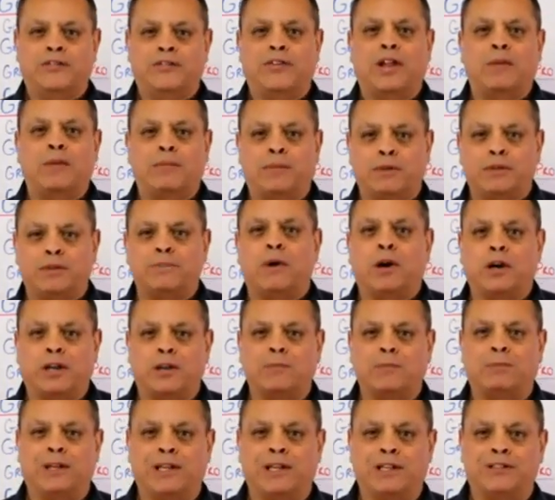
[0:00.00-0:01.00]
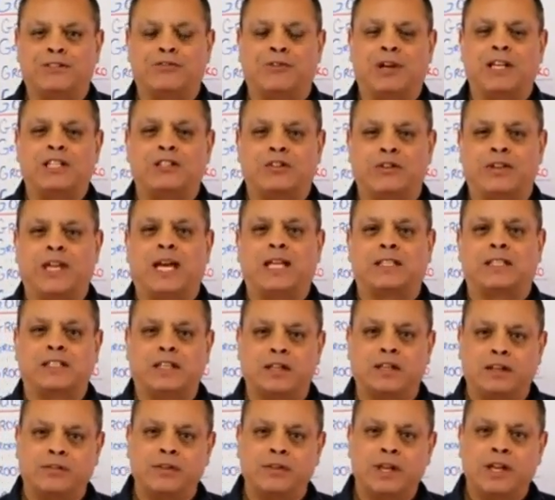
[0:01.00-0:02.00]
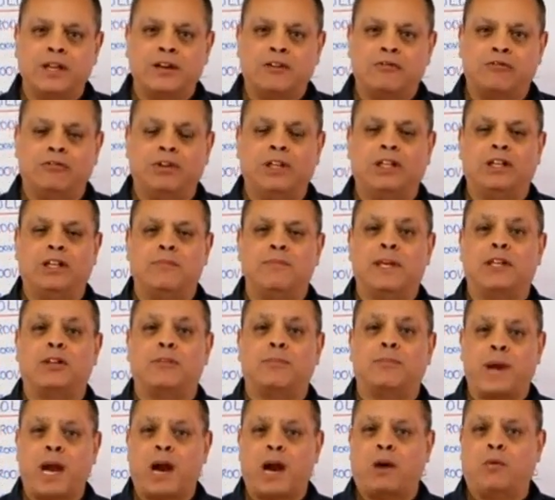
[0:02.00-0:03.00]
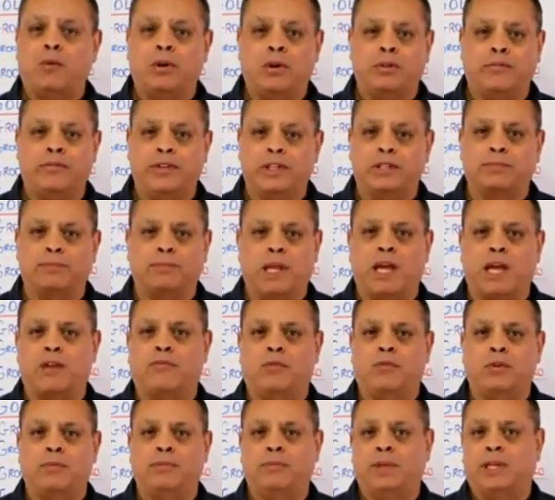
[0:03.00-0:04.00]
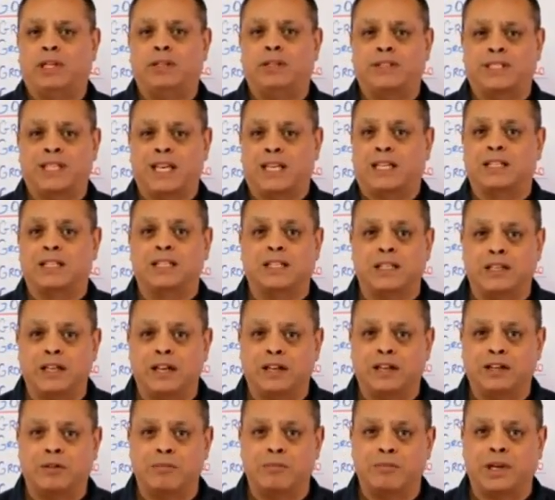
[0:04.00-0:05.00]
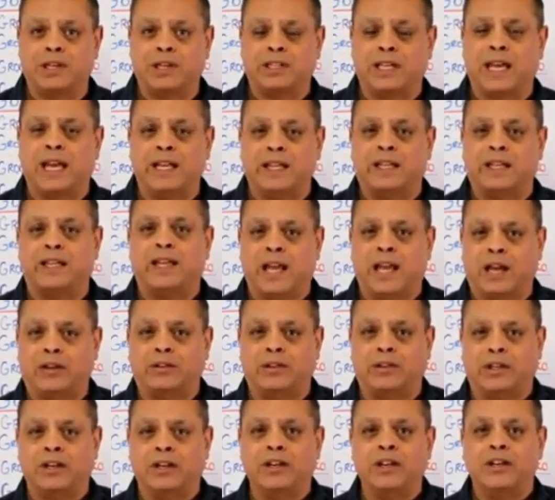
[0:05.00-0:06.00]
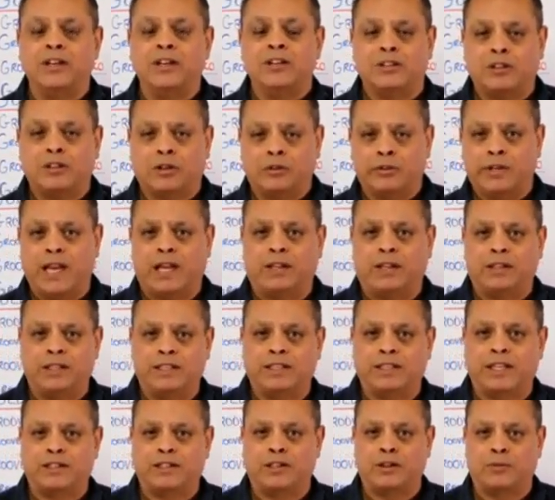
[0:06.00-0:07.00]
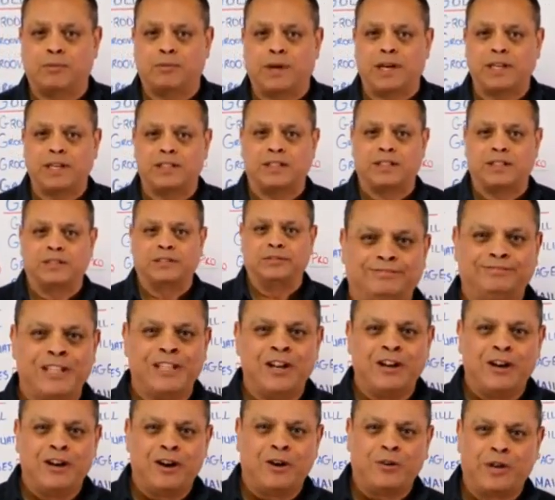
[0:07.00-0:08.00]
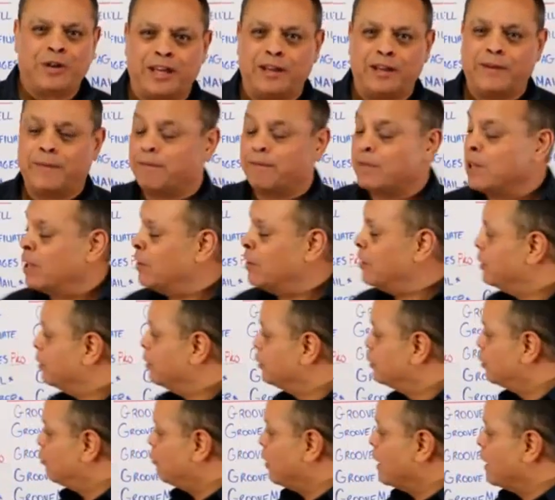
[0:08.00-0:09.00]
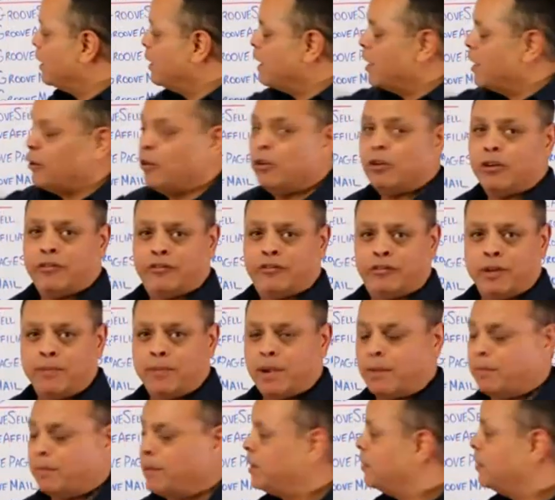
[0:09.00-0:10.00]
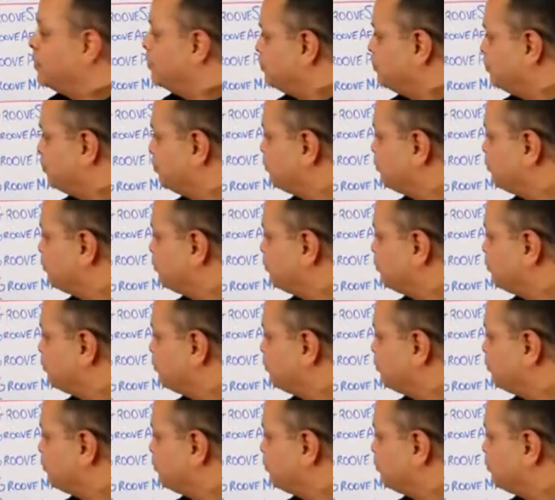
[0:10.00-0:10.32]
Developers Marketplace, right? So that's going to really make the power of this platform be second to none compared to anything out there. So now let's get to the pricing. Okay, so right now you're a free member.